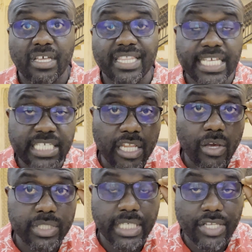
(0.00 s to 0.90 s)
these
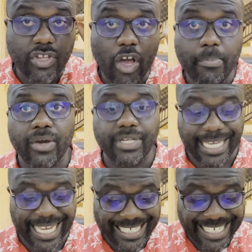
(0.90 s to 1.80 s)
loads in your
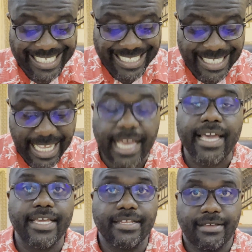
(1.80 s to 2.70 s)
building and decide